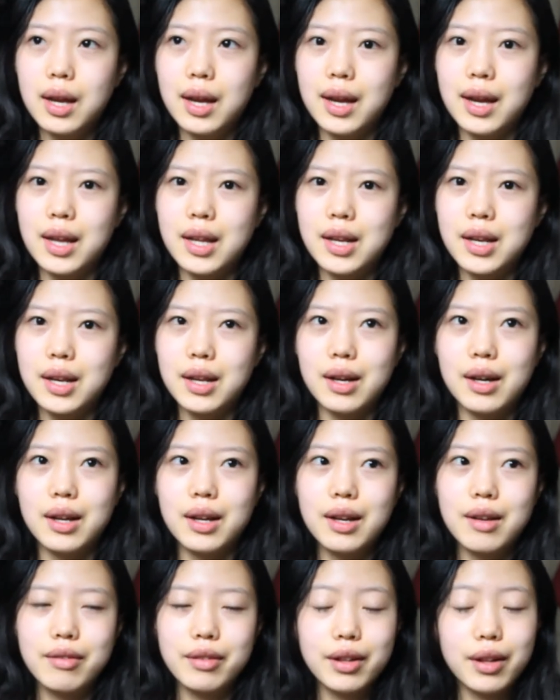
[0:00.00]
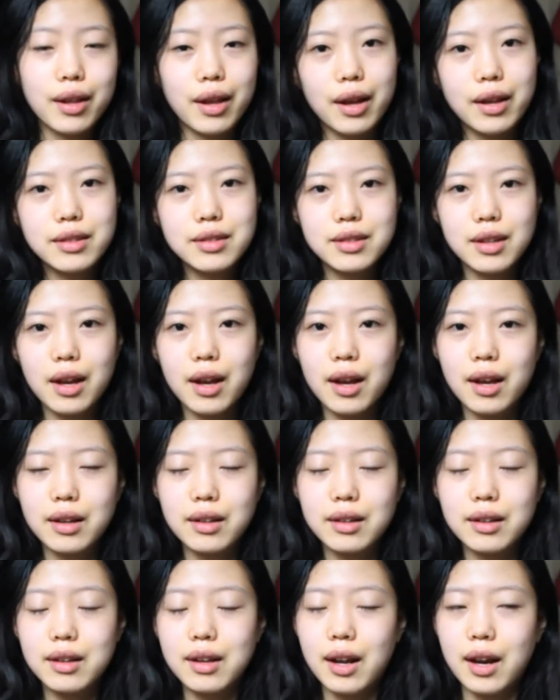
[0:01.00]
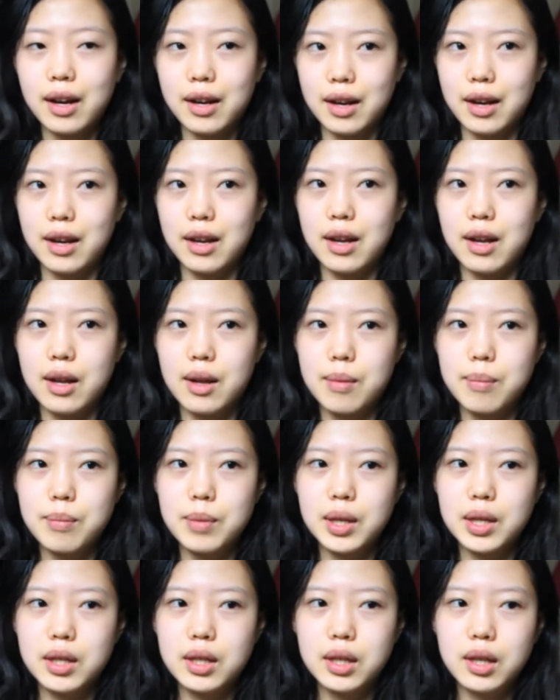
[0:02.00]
and I have class at 9 a.m.